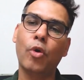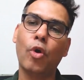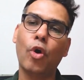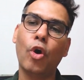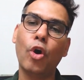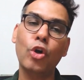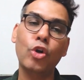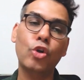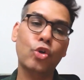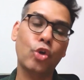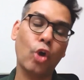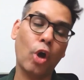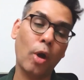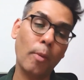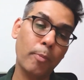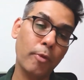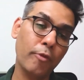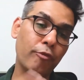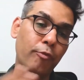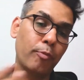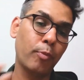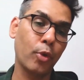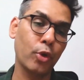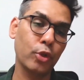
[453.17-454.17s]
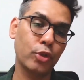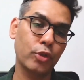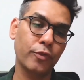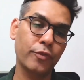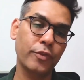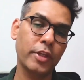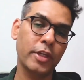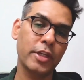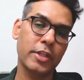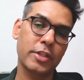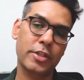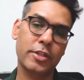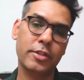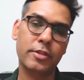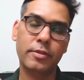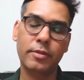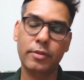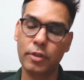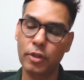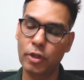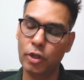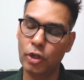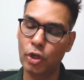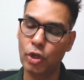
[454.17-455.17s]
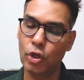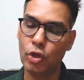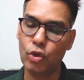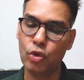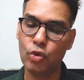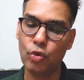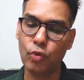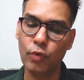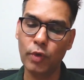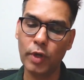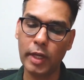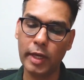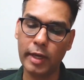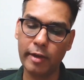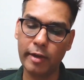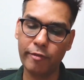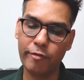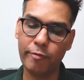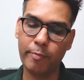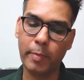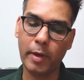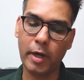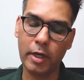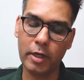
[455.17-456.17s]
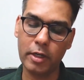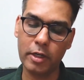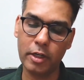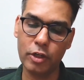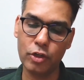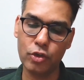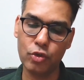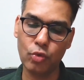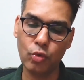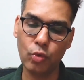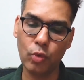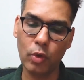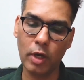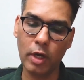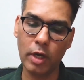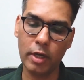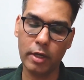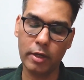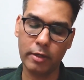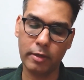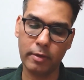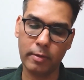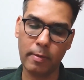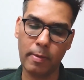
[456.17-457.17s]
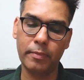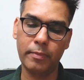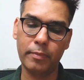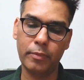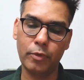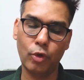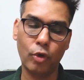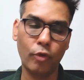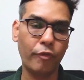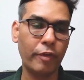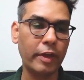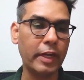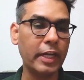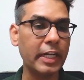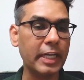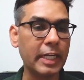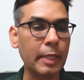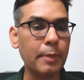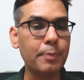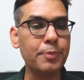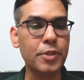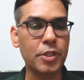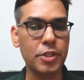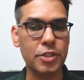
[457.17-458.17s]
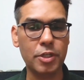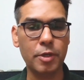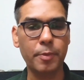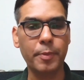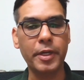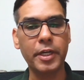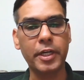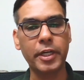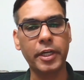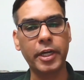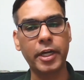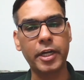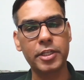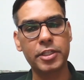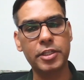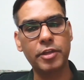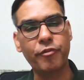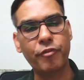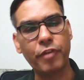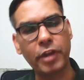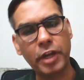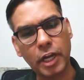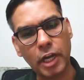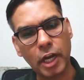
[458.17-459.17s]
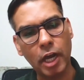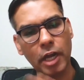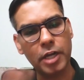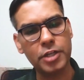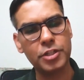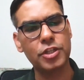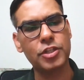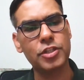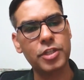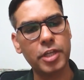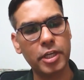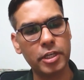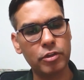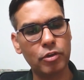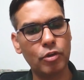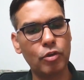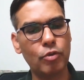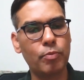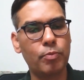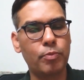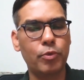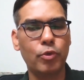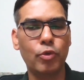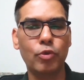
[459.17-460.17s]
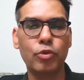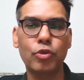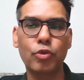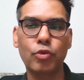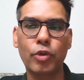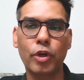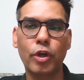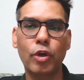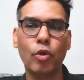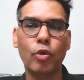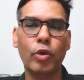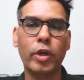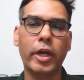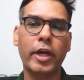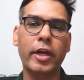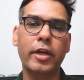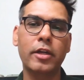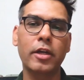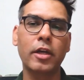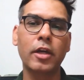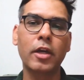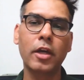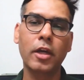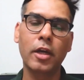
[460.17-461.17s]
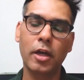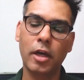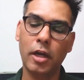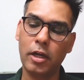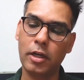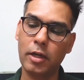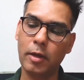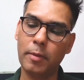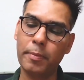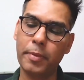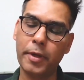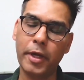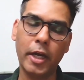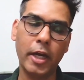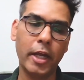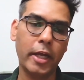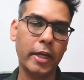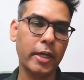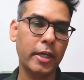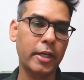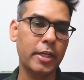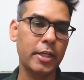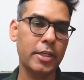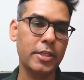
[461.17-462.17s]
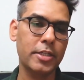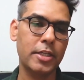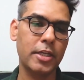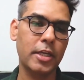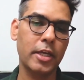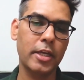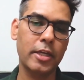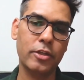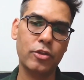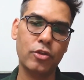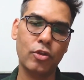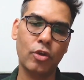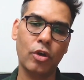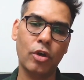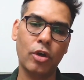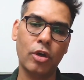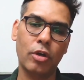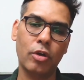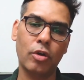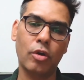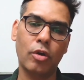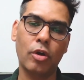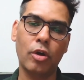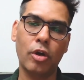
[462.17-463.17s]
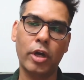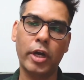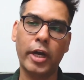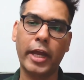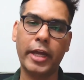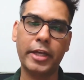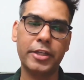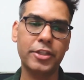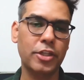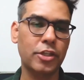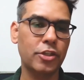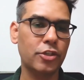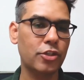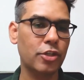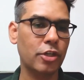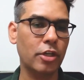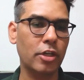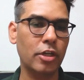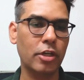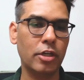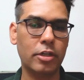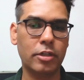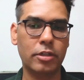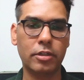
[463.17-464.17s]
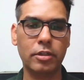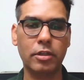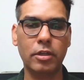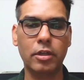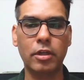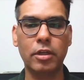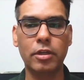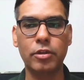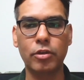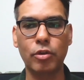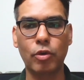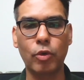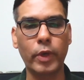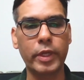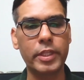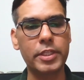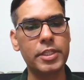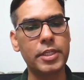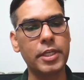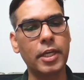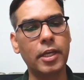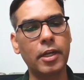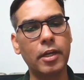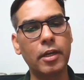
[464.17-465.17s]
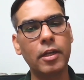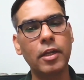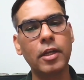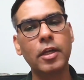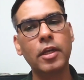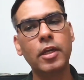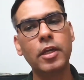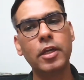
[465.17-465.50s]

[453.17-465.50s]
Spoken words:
On top of both of these, you will have partners who are, very deep system integrators. They're very large in size. You can look at a company like a TCS or an Accenture, HCL.